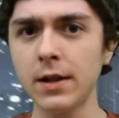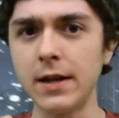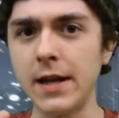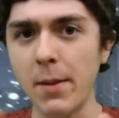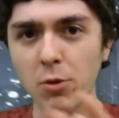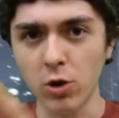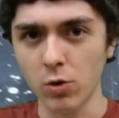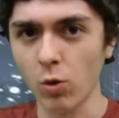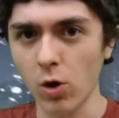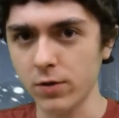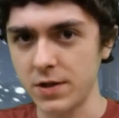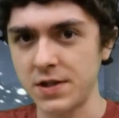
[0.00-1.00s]
the neighborhood
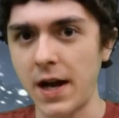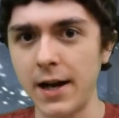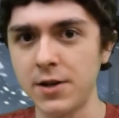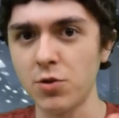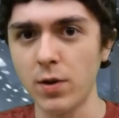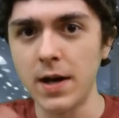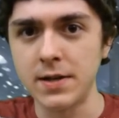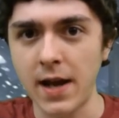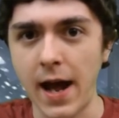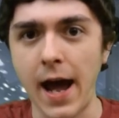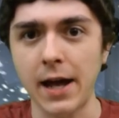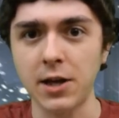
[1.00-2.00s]
world decided to
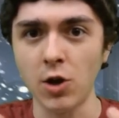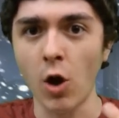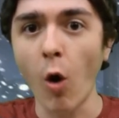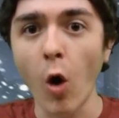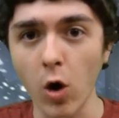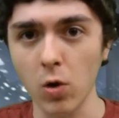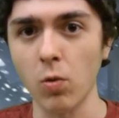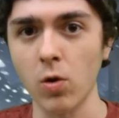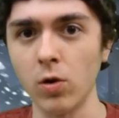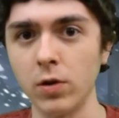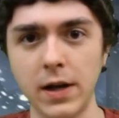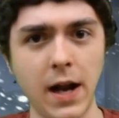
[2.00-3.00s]
attack, you know, our world.